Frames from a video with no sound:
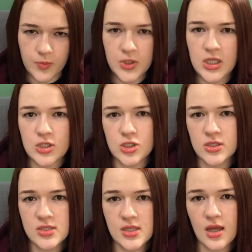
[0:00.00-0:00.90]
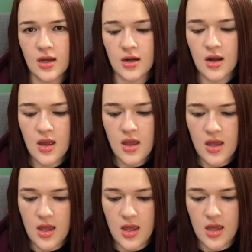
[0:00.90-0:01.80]
Potential is there.
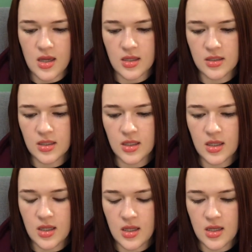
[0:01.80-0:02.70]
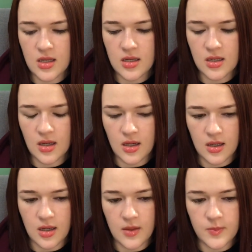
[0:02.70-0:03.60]
And in
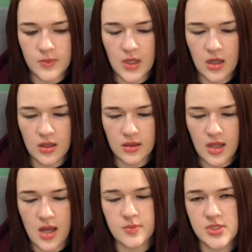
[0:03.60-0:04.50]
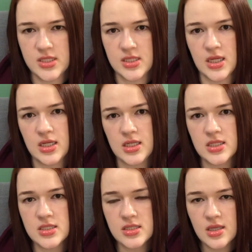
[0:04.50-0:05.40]
lab
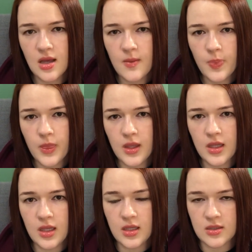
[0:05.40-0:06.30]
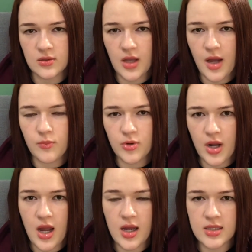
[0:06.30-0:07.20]
studies, in lab
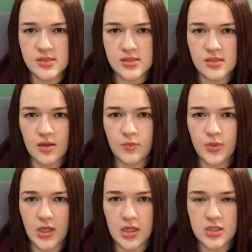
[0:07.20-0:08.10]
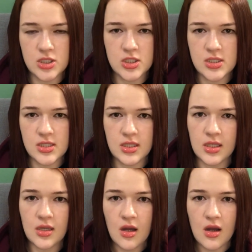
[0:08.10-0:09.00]
rats,
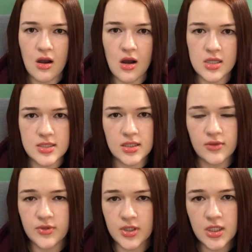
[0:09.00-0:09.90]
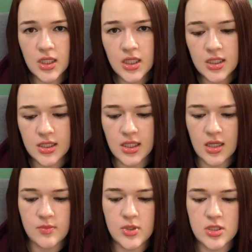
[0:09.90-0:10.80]
BHT caused liver and kidney
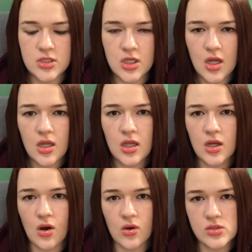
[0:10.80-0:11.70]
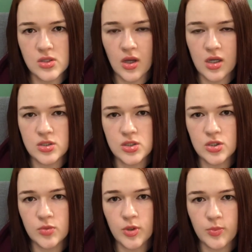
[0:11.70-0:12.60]
damage. It also had
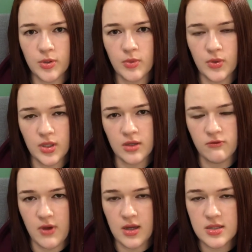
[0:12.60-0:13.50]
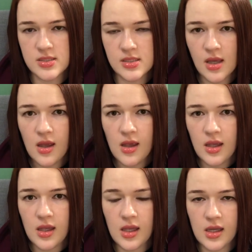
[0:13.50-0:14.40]
tumor promoting effects.
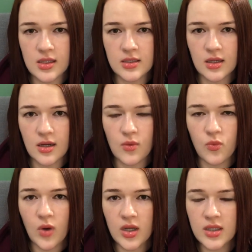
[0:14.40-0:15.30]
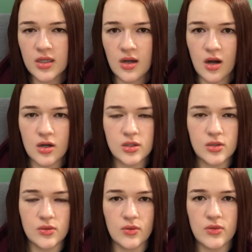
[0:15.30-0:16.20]
And one can
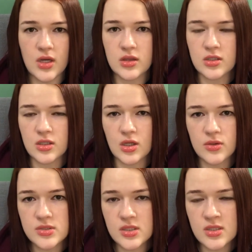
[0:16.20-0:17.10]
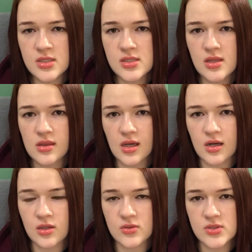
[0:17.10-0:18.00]
argue that the doses that are
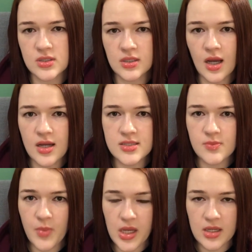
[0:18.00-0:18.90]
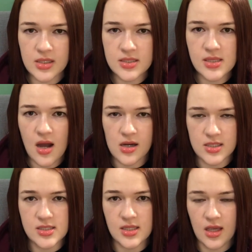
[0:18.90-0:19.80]
used in cosmetics are
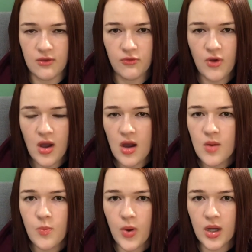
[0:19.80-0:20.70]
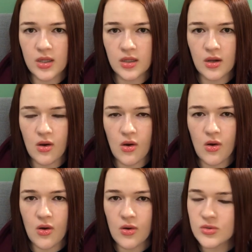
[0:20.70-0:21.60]
safe. But
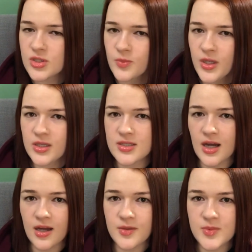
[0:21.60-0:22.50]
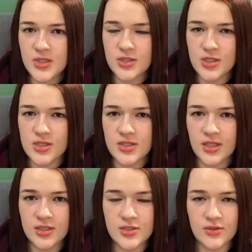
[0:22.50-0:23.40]
all too many times, just
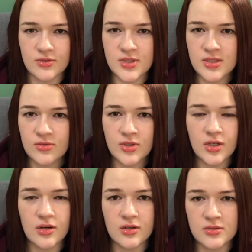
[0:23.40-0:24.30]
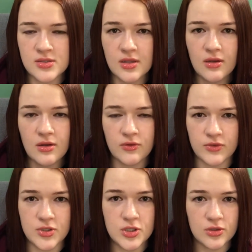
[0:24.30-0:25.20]
think to the recent recalls of
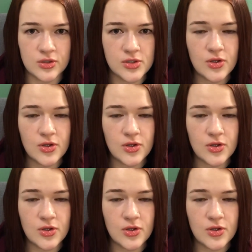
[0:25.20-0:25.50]
the children's